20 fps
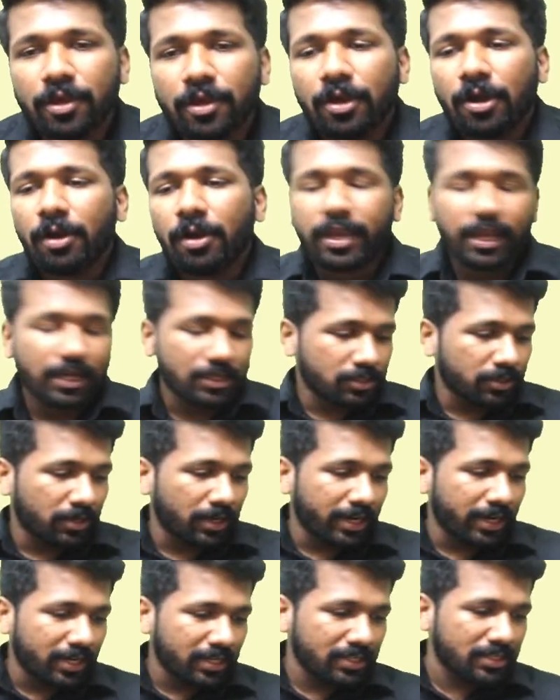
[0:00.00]
Okay, so
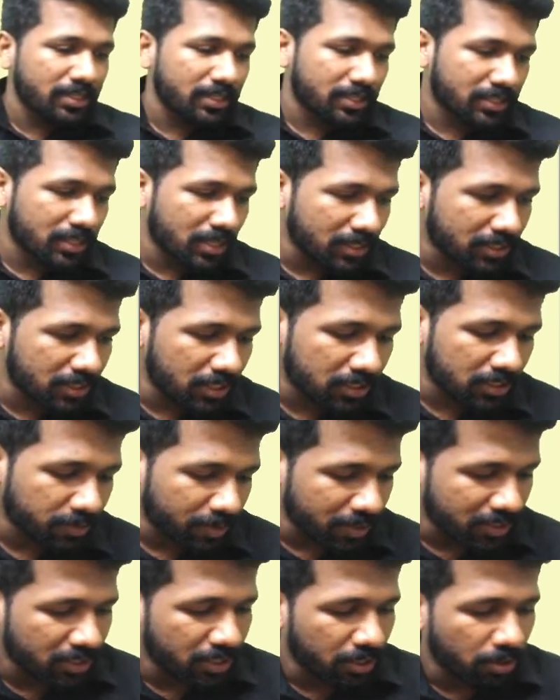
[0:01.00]
let us discuss this
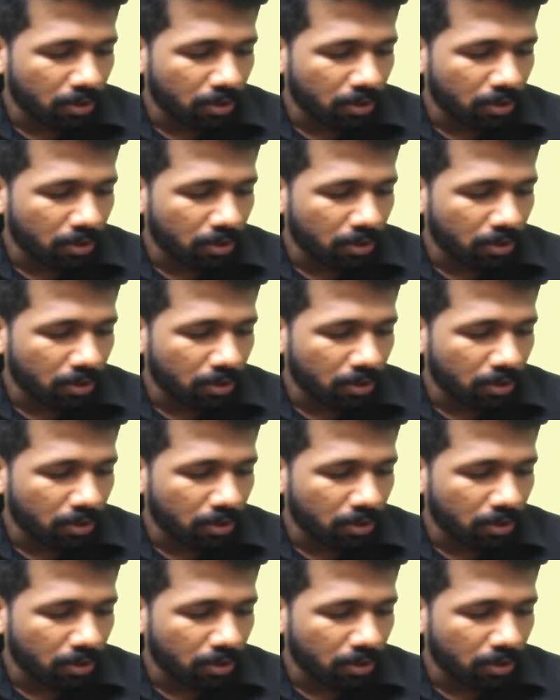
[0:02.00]
question.